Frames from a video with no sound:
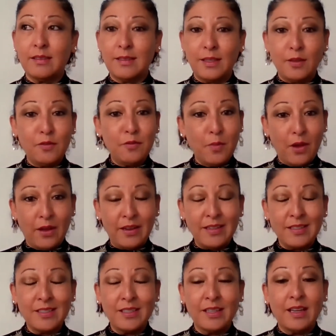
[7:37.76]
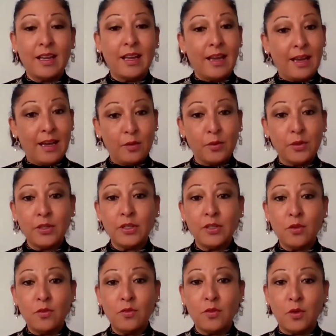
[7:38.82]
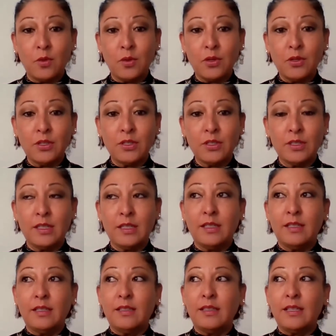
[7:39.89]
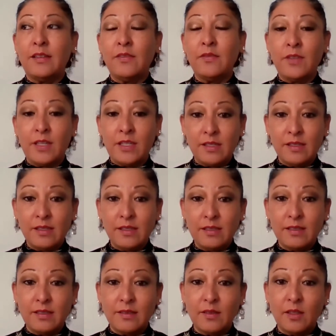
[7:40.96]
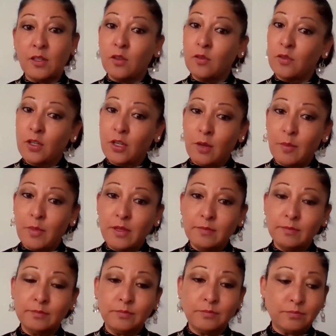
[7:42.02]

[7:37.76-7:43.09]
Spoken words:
state of mind how we're going to go forward and face it and overcome it.